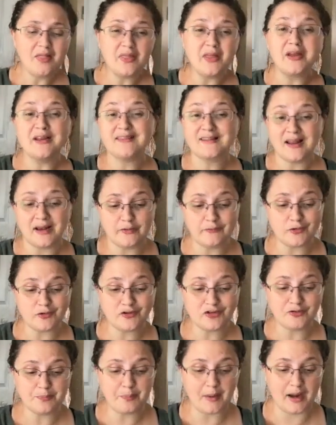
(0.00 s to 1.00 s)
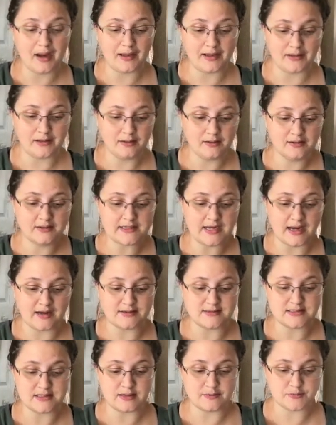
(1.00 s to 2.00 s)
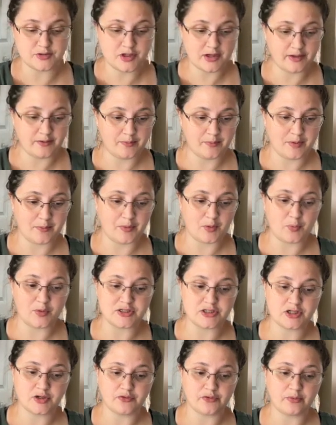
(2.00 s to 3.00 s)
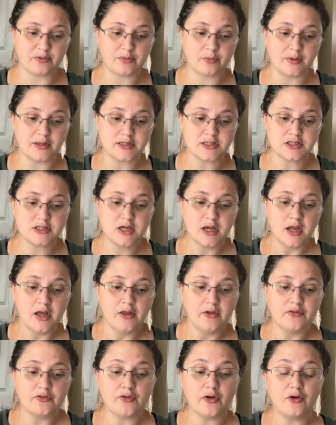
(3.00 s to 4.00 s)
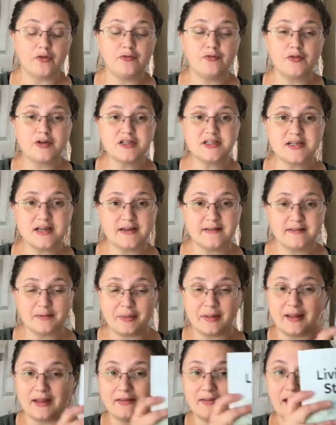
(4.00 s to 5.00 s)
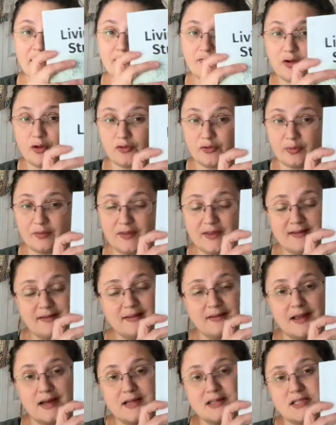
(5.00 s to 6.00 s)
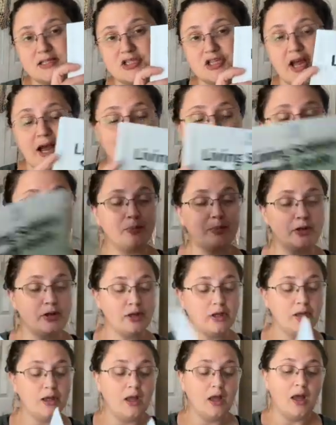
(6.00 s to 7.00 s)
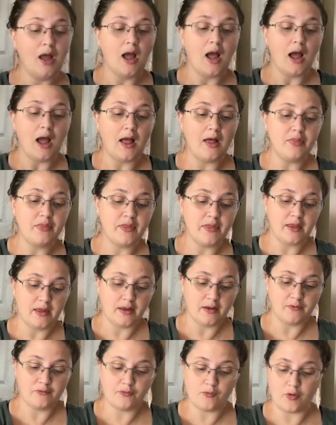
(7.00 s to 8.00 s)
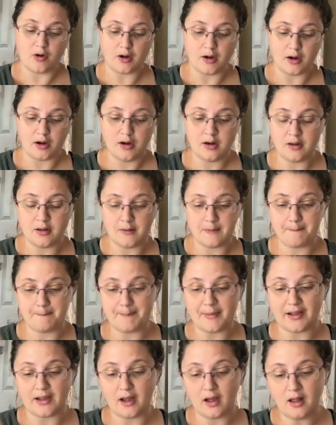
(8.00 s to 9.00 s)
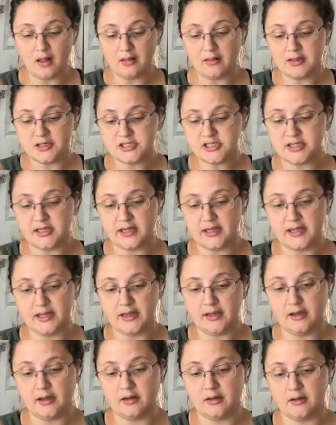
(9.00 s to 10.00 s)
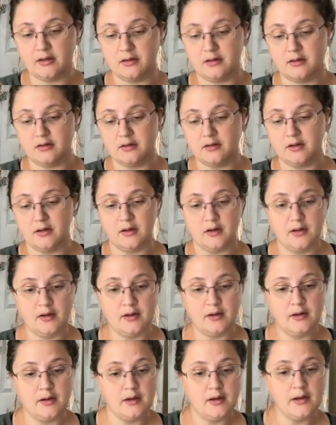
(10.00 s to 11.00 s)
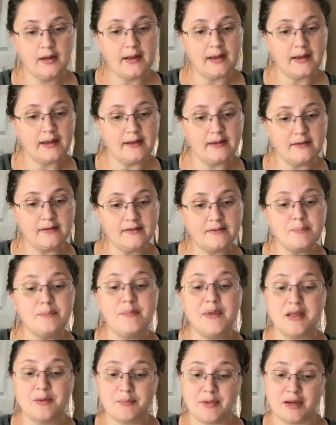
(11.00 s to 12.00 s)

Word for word: it is kind of your spine text. I'm trying to remember which goes with which. So First Studies of Plant Life goes with this, and that is a chapter book. And then for biology, is Men,